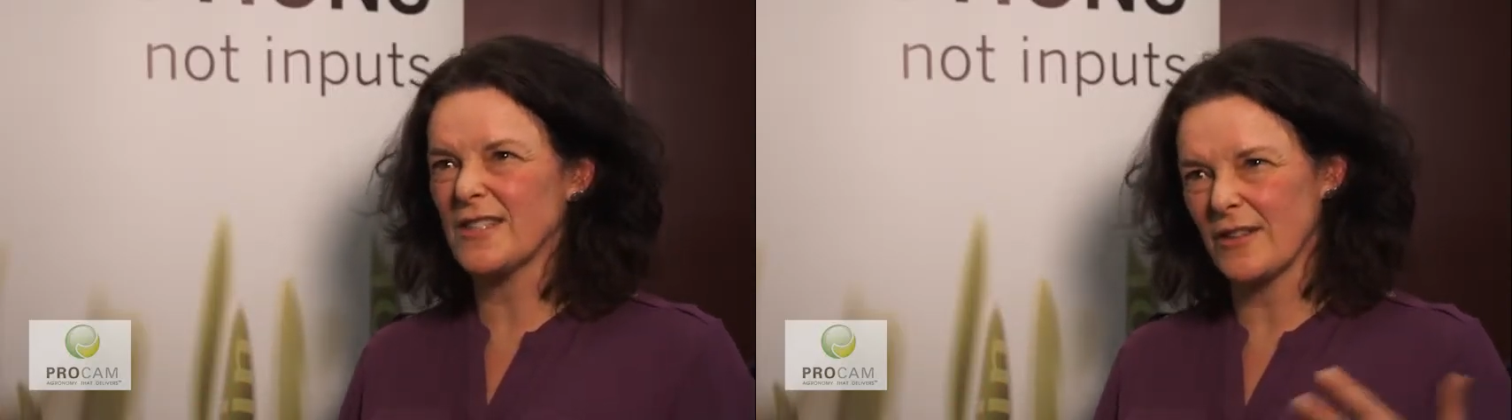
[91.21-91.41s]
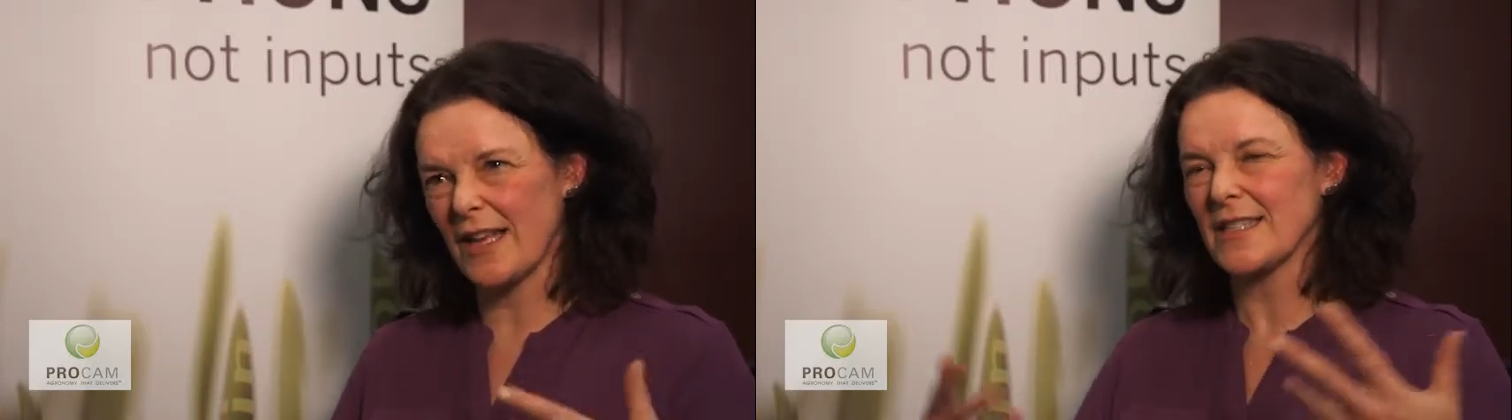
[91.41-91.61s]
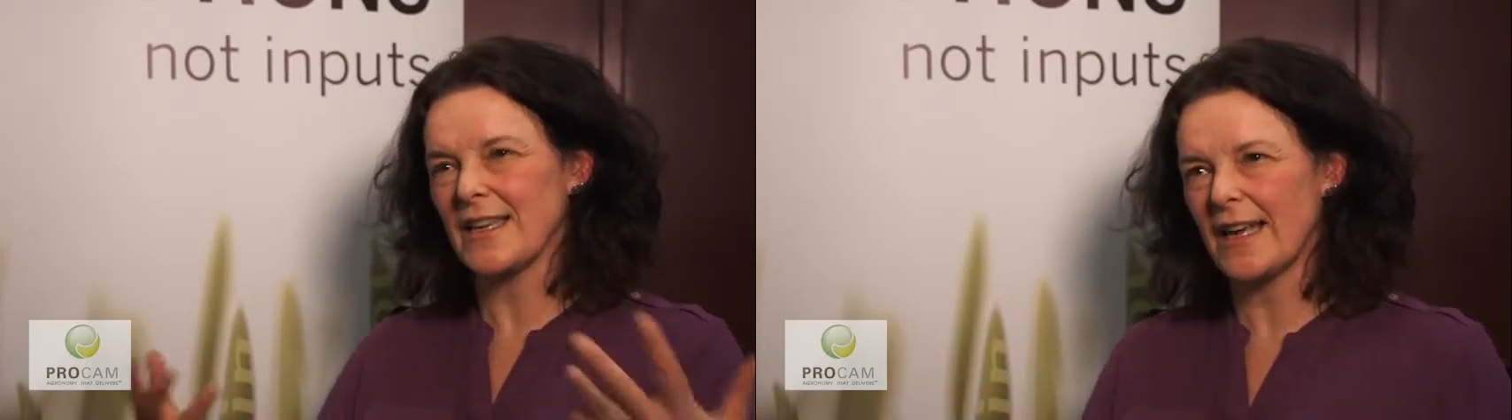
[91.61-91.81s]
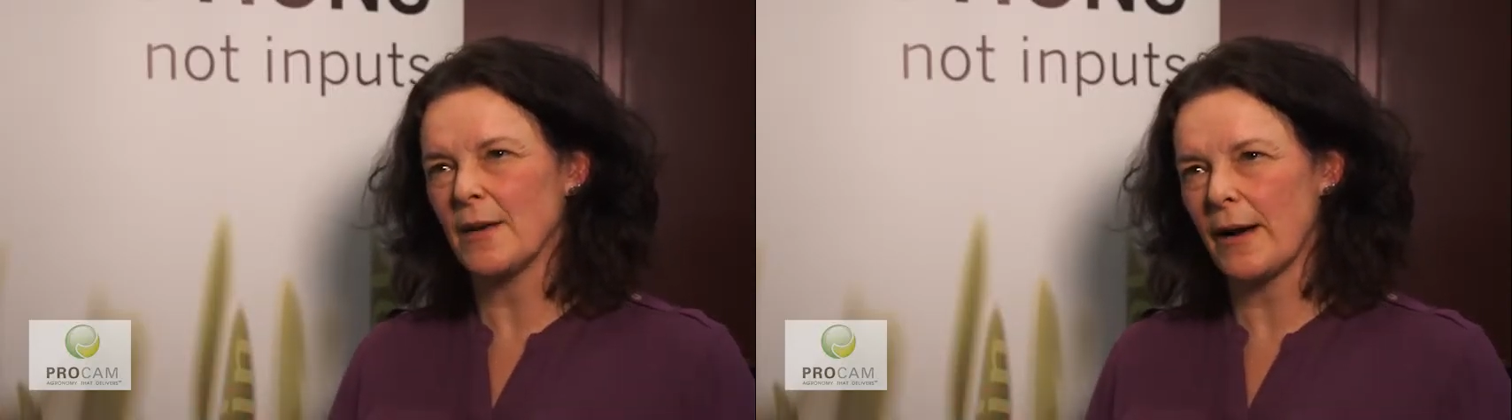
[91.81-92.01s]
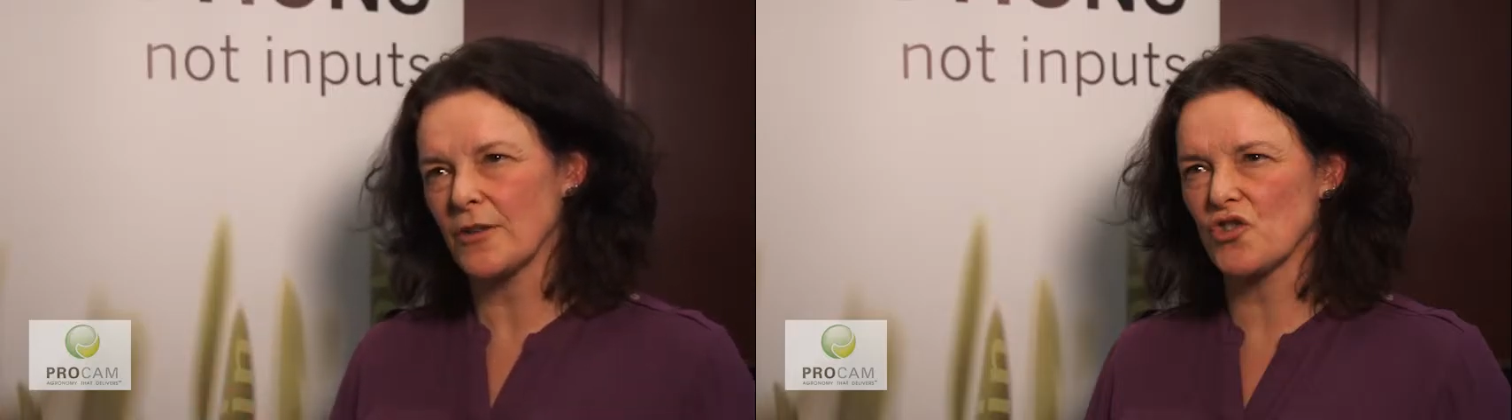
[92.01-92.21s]
So that's again
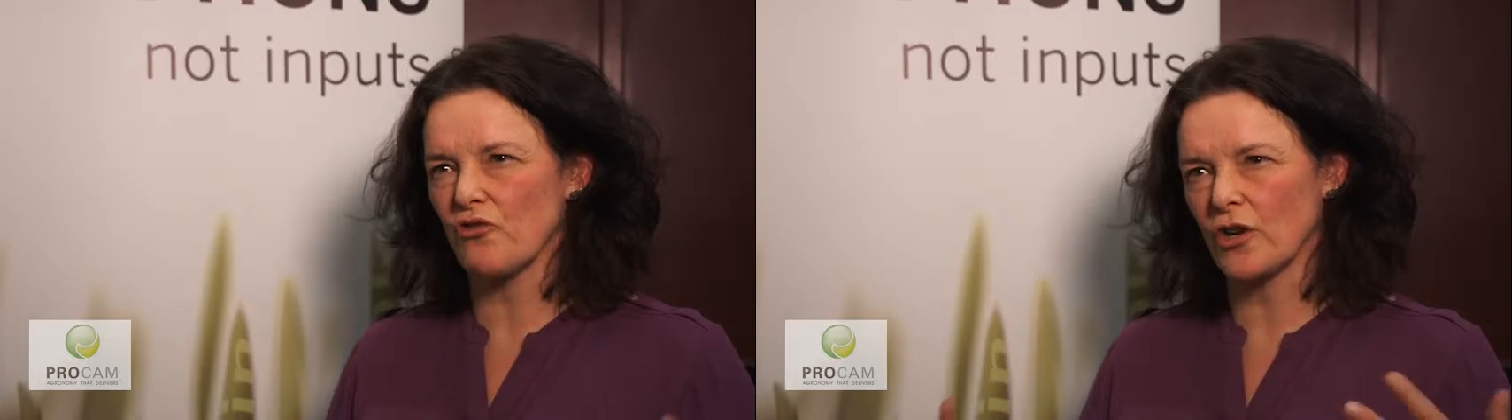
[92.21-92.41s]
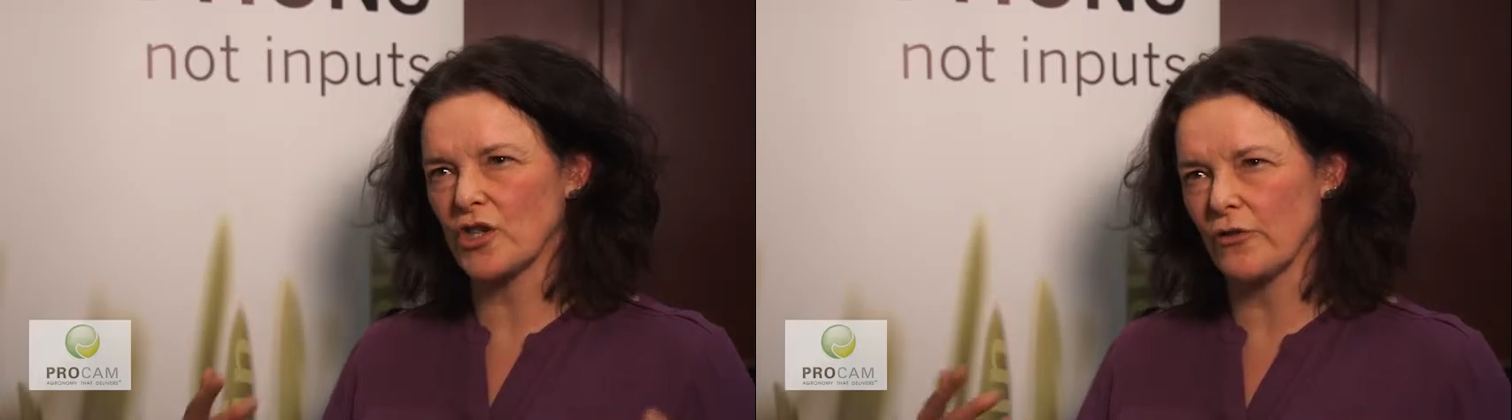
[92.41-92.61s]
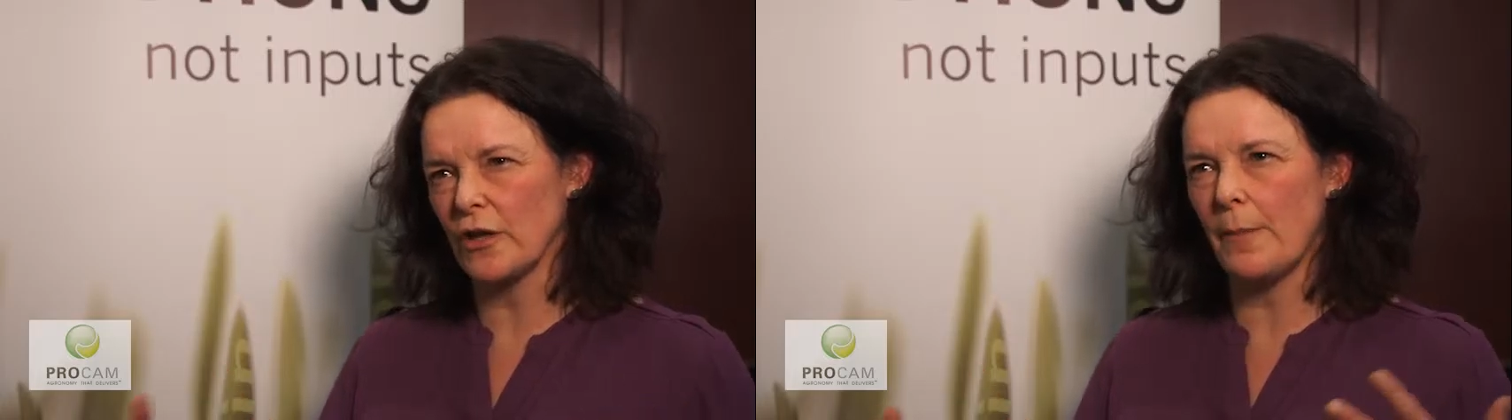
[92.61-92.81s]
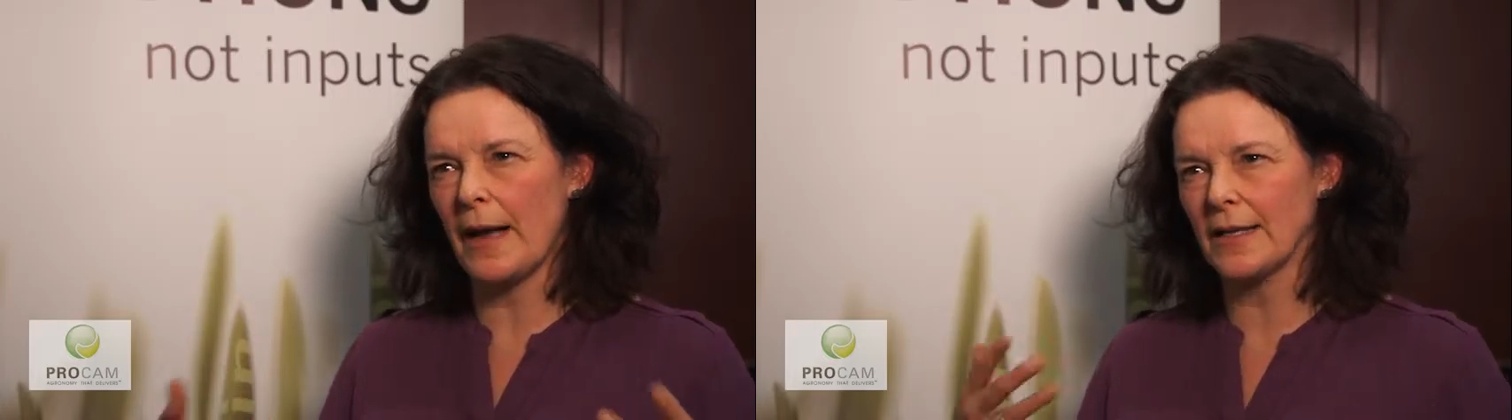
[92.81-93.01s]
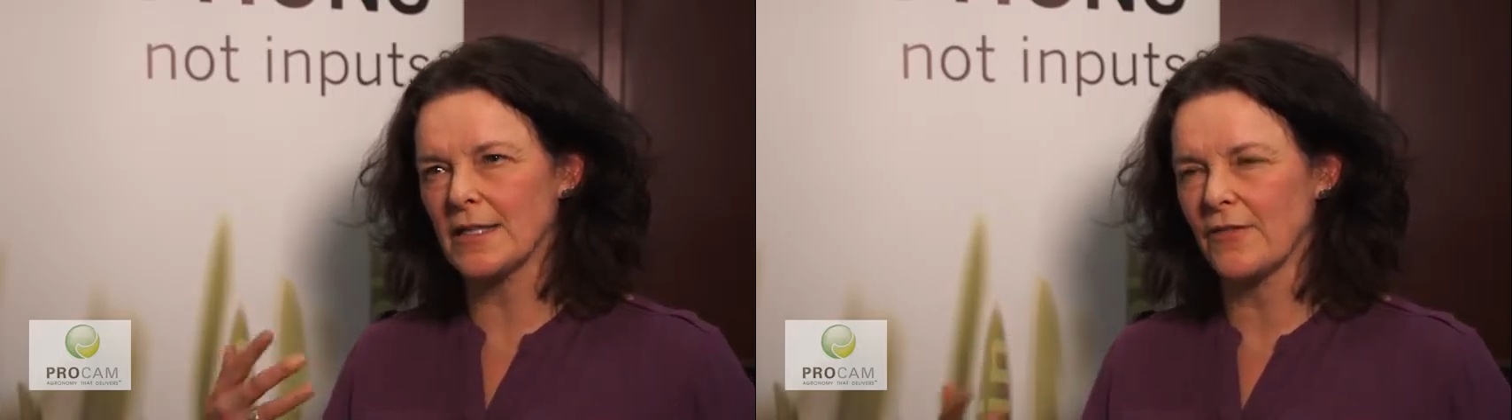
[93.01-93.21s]
about structure and the
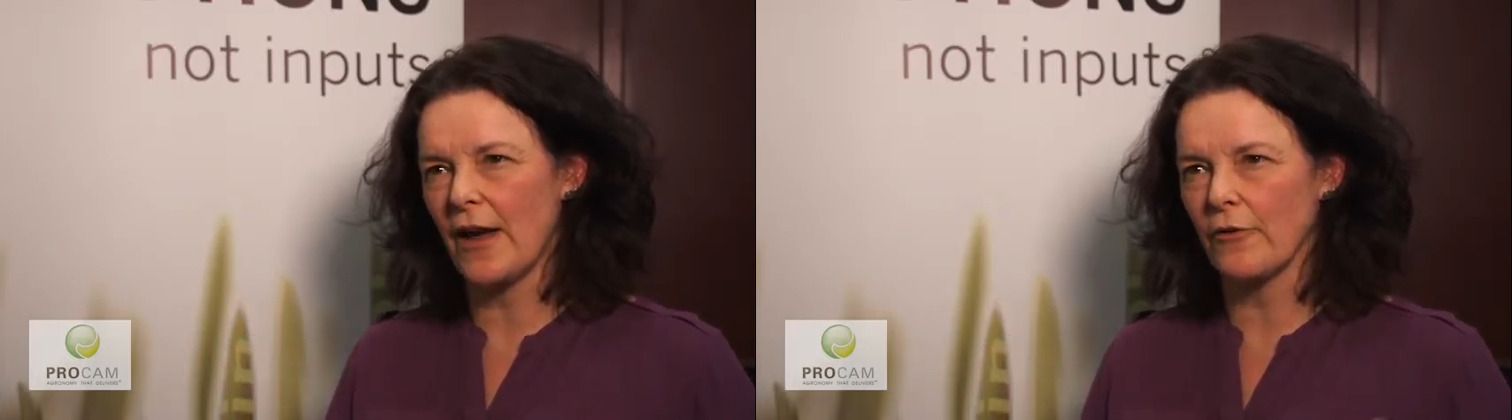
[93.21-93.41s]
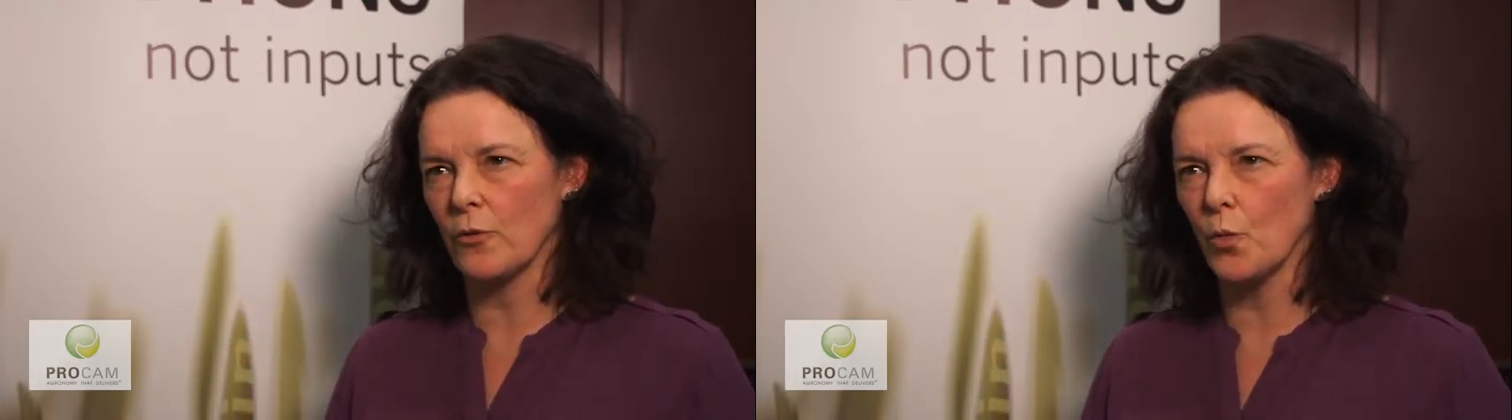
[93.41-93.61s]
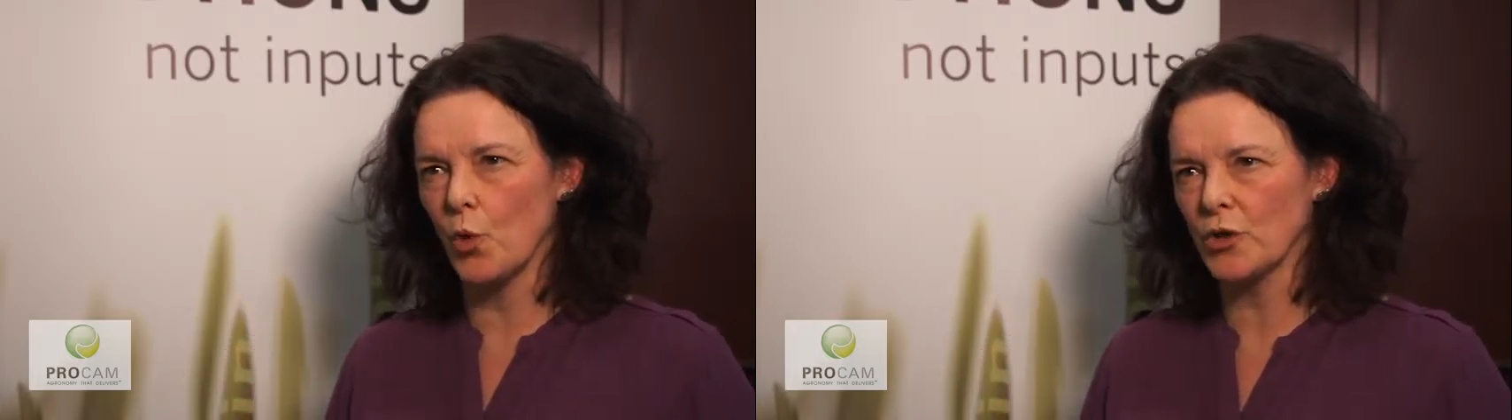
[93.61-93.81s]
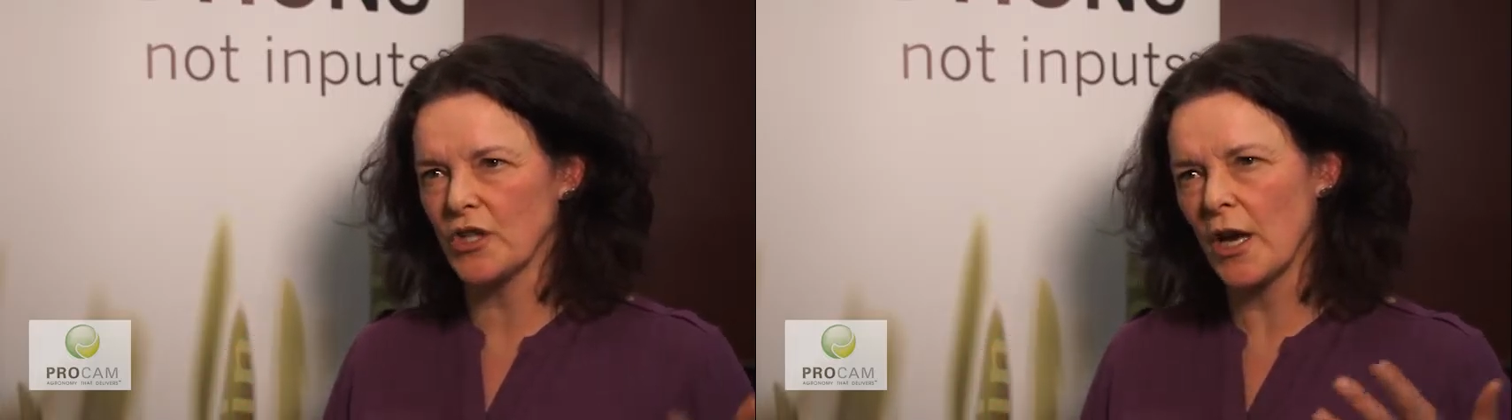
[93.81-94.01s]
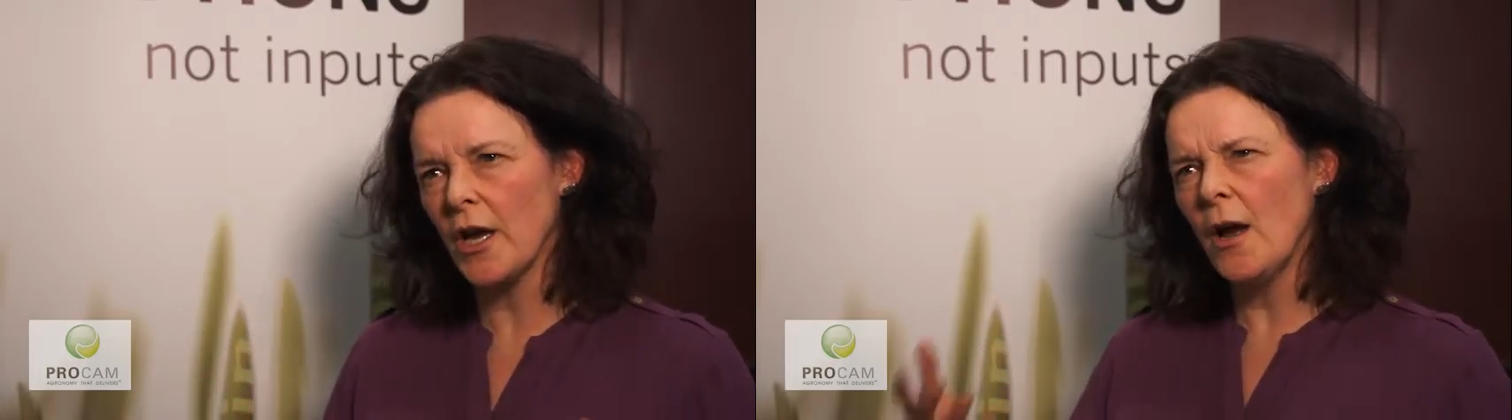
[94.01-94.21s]
balance of air and water,